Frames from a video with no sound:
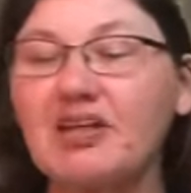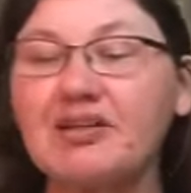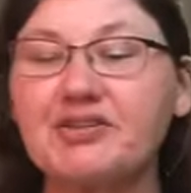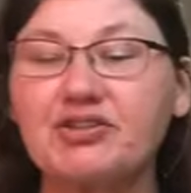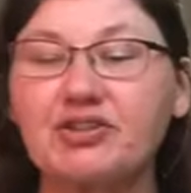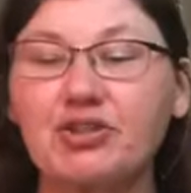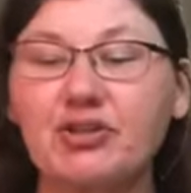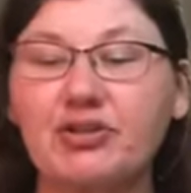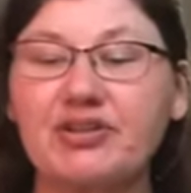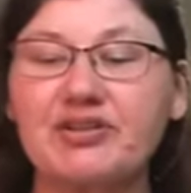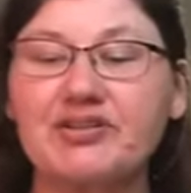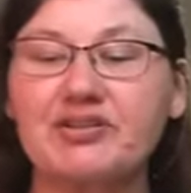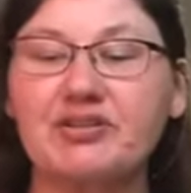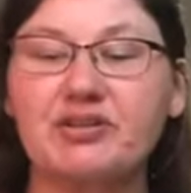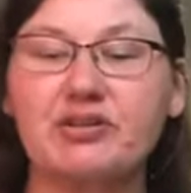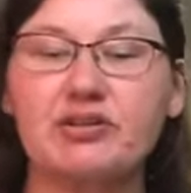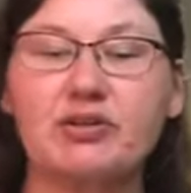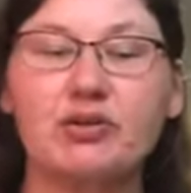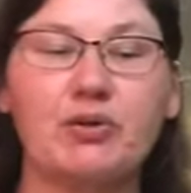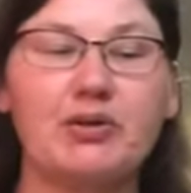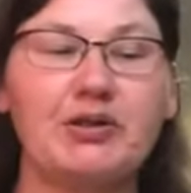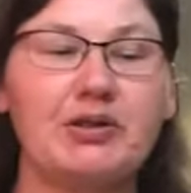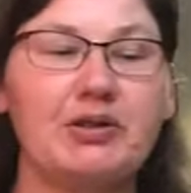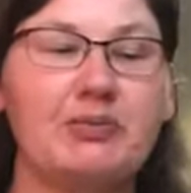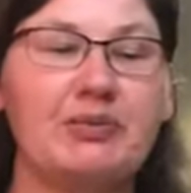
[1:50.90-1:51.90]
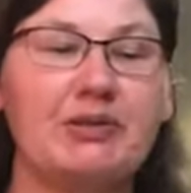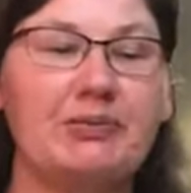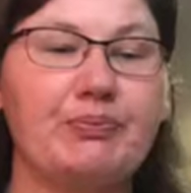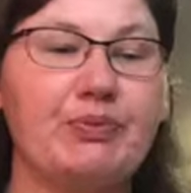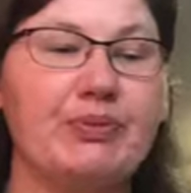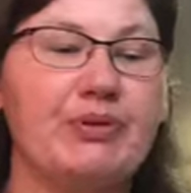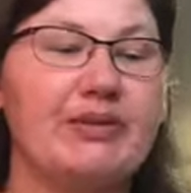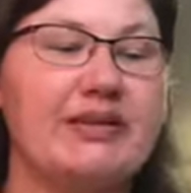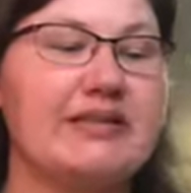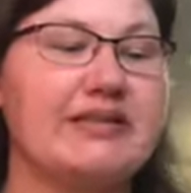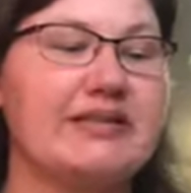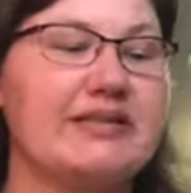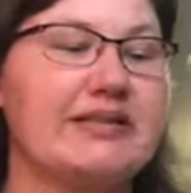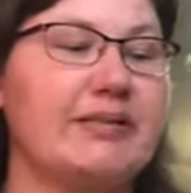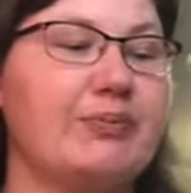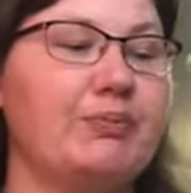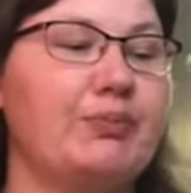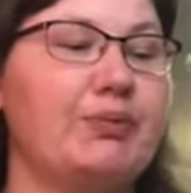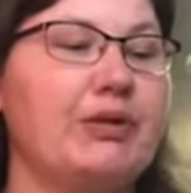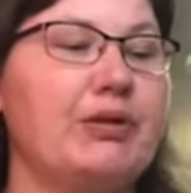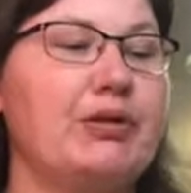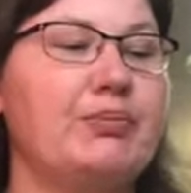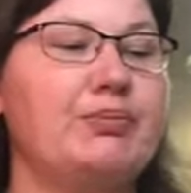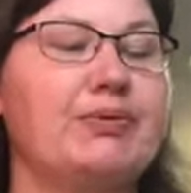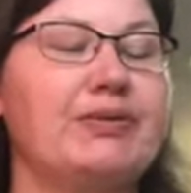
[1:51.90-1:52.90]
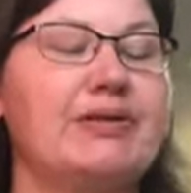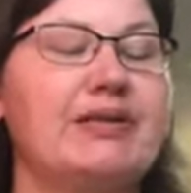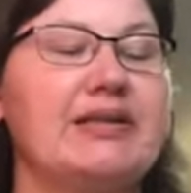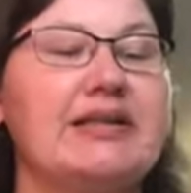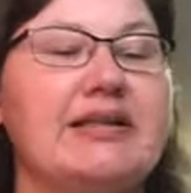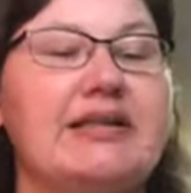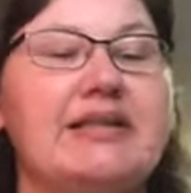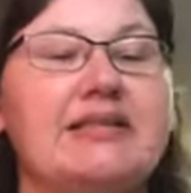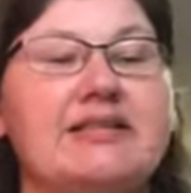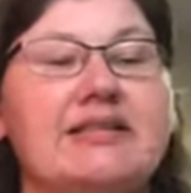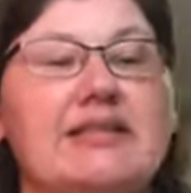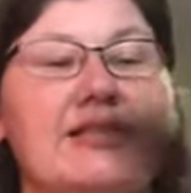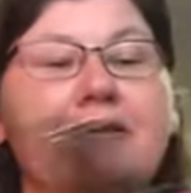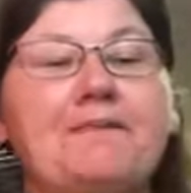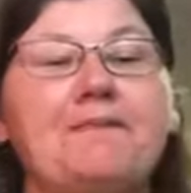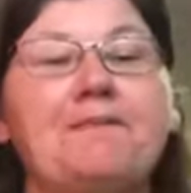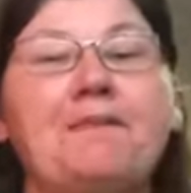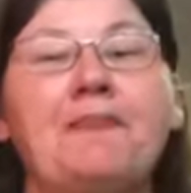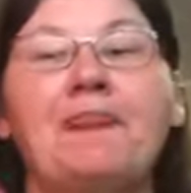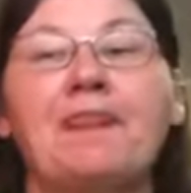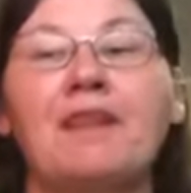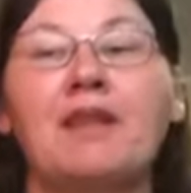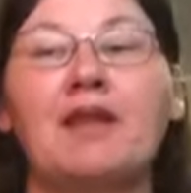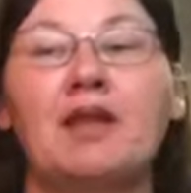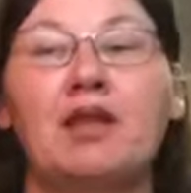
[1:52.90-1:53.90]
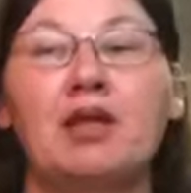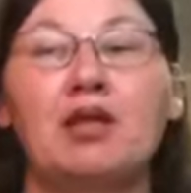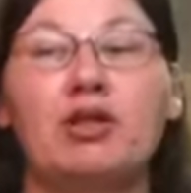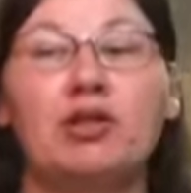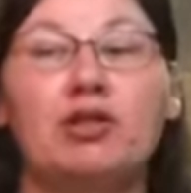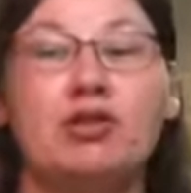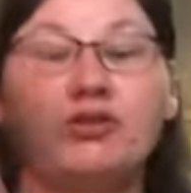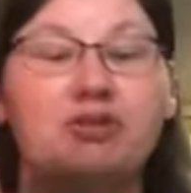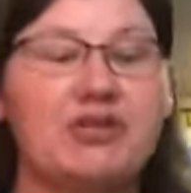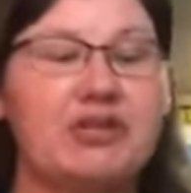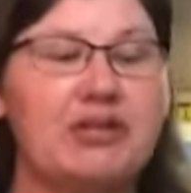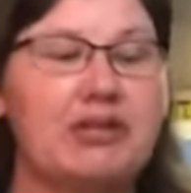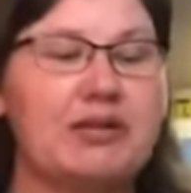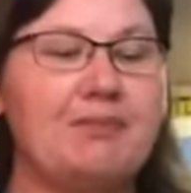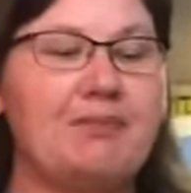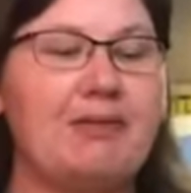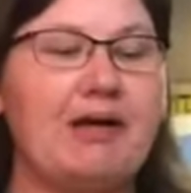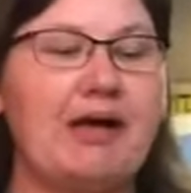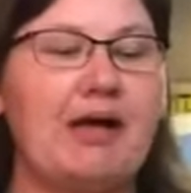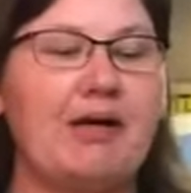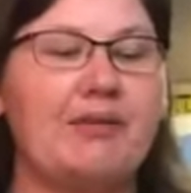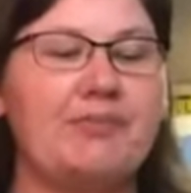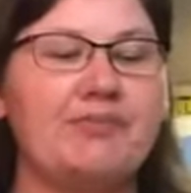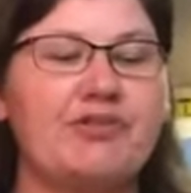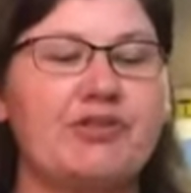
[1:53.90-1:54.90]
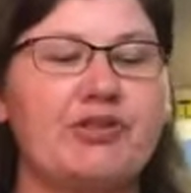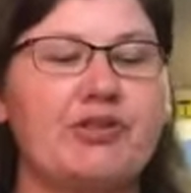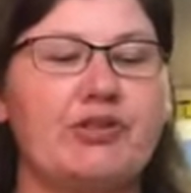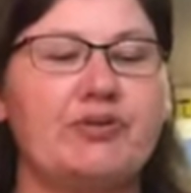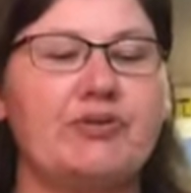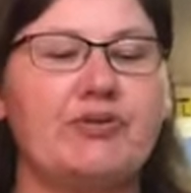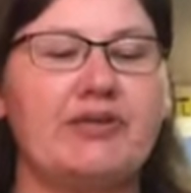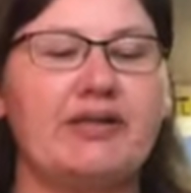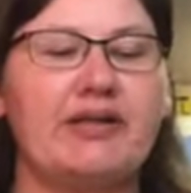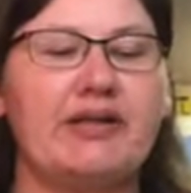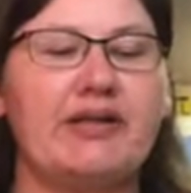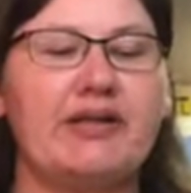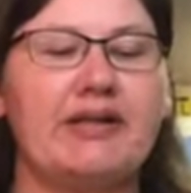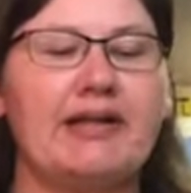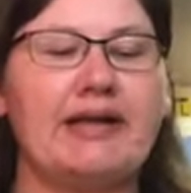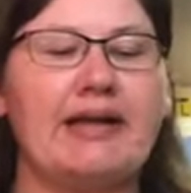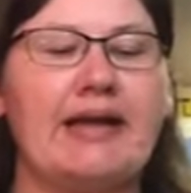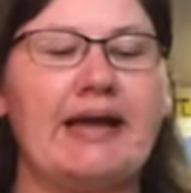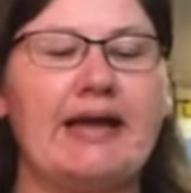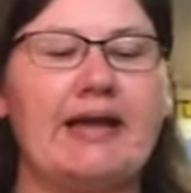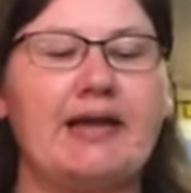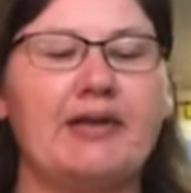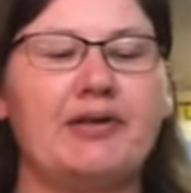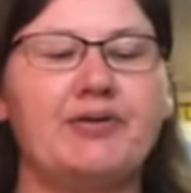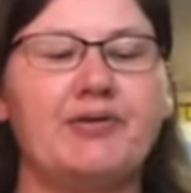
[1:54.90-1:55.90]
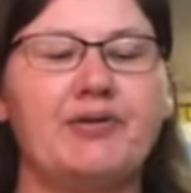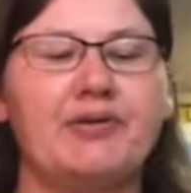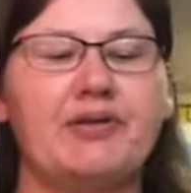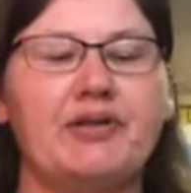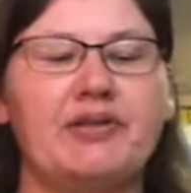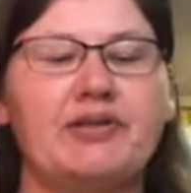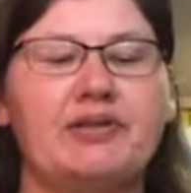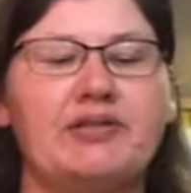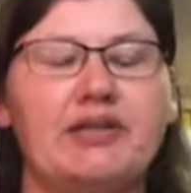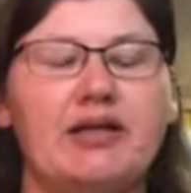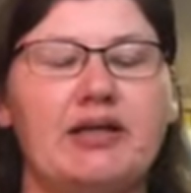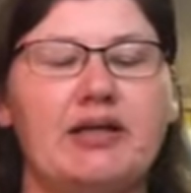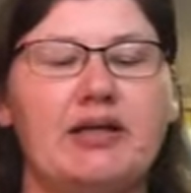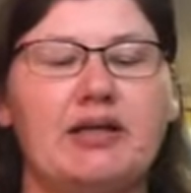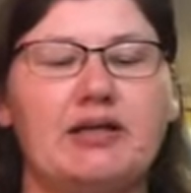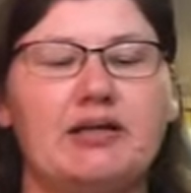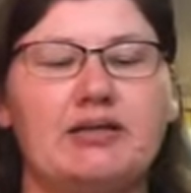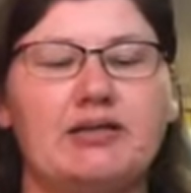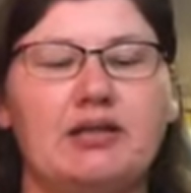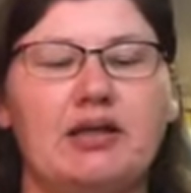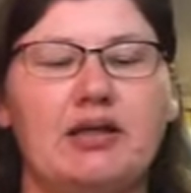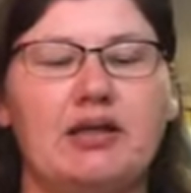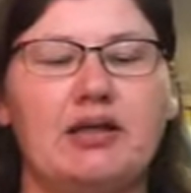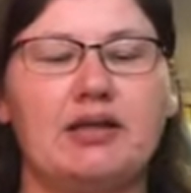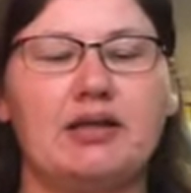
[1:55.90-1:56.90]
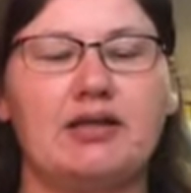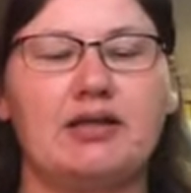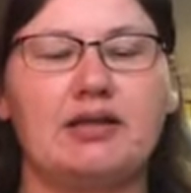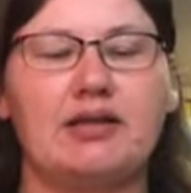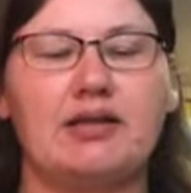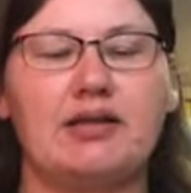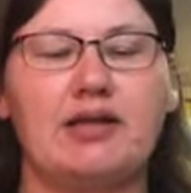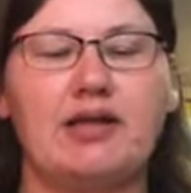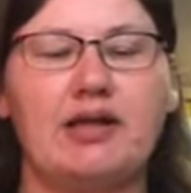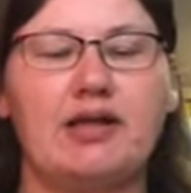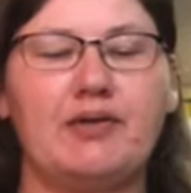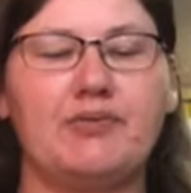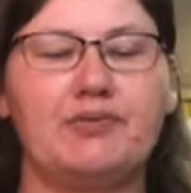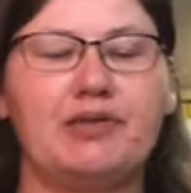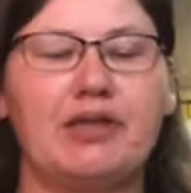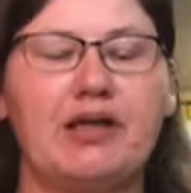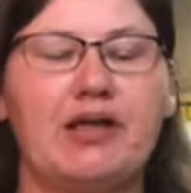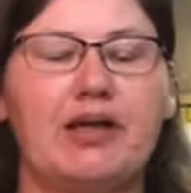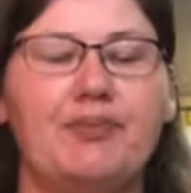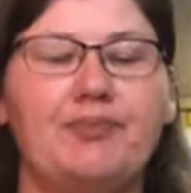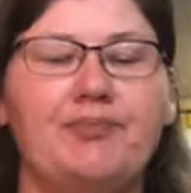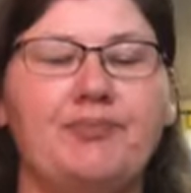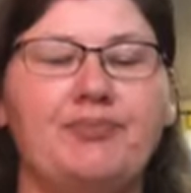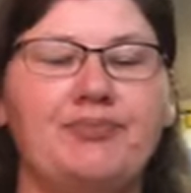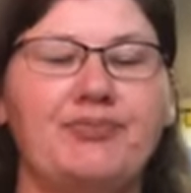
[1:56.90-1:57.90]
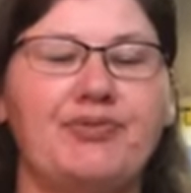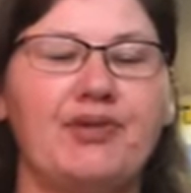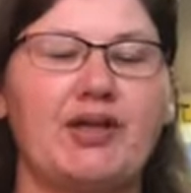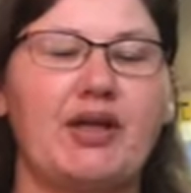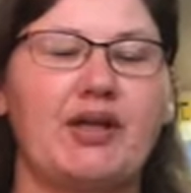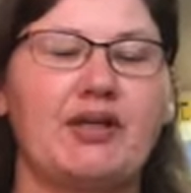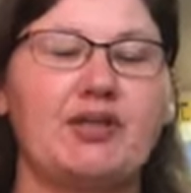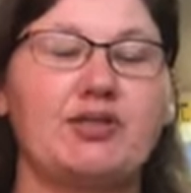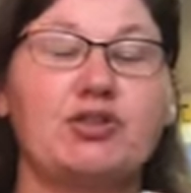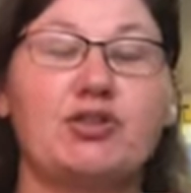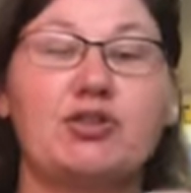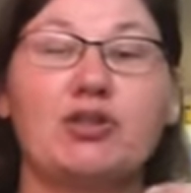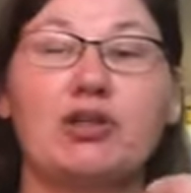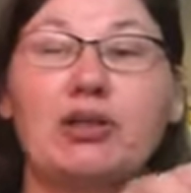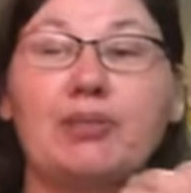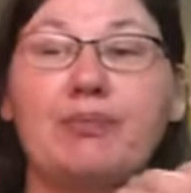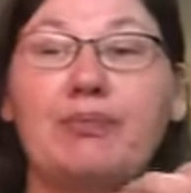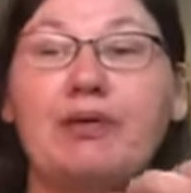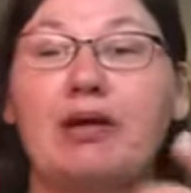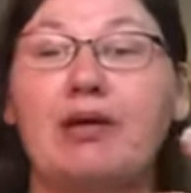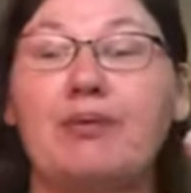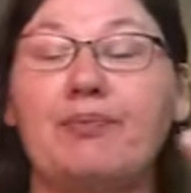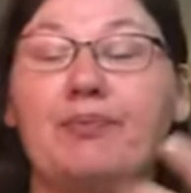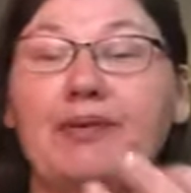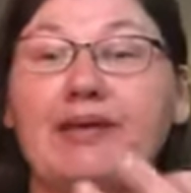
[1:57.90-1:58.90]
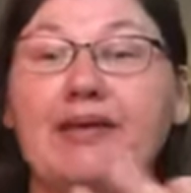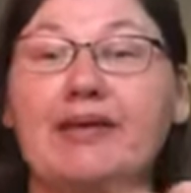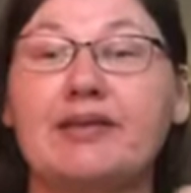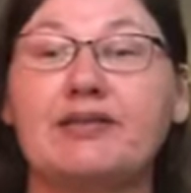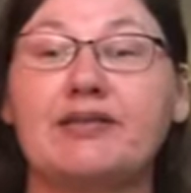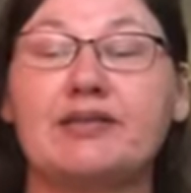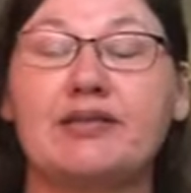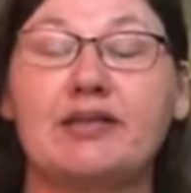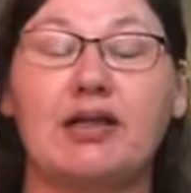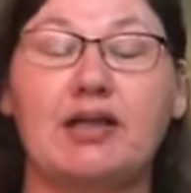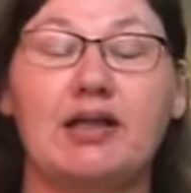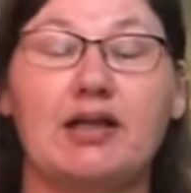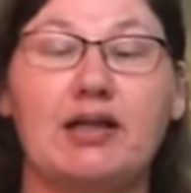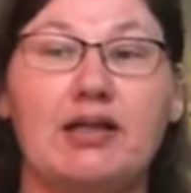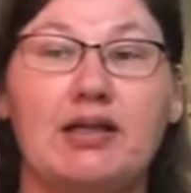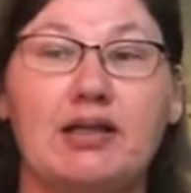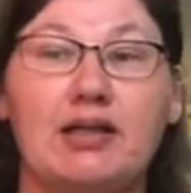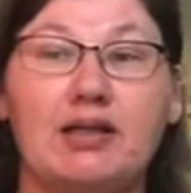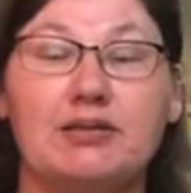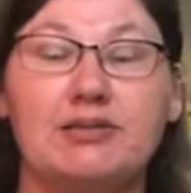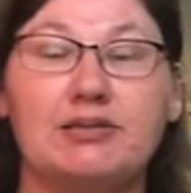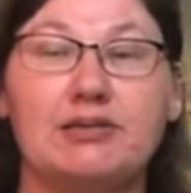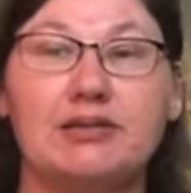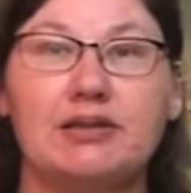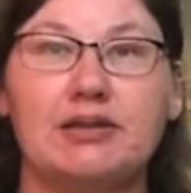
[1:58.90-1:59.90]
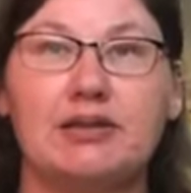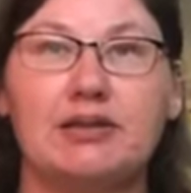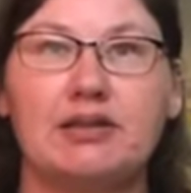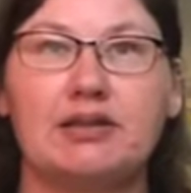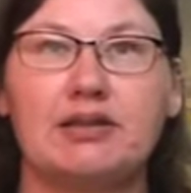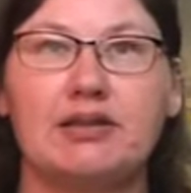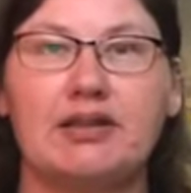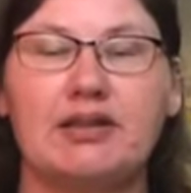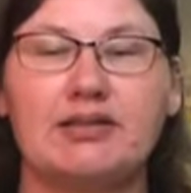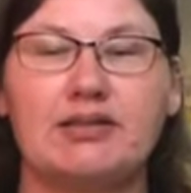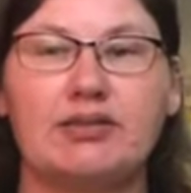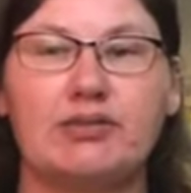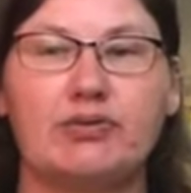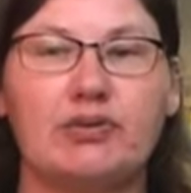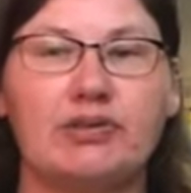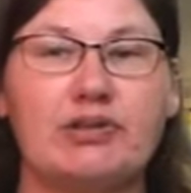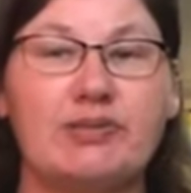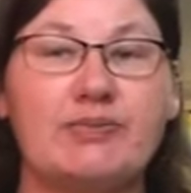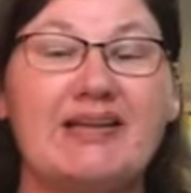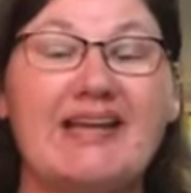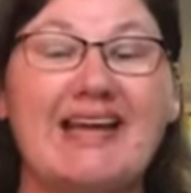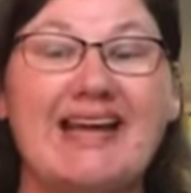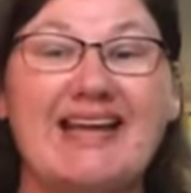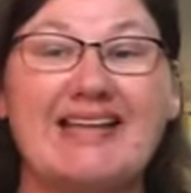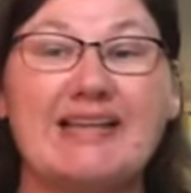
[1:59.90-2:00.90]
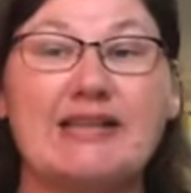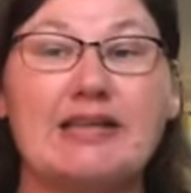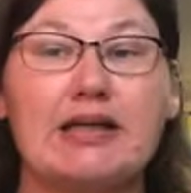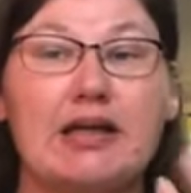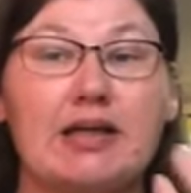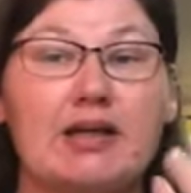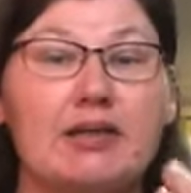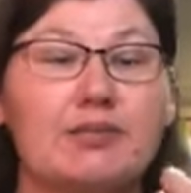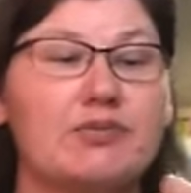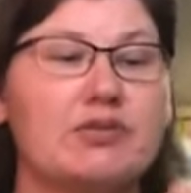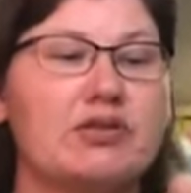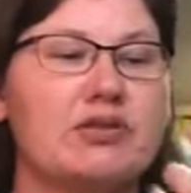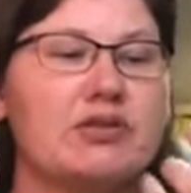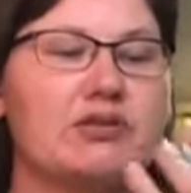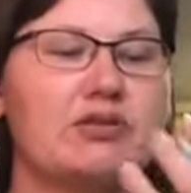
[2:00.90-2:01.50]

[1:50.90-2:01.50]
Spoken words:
So this is going to be pretty simple, pretty easy. Using the pump so you can get an accurate count up as you're going to pump it. It's going to be 8 times.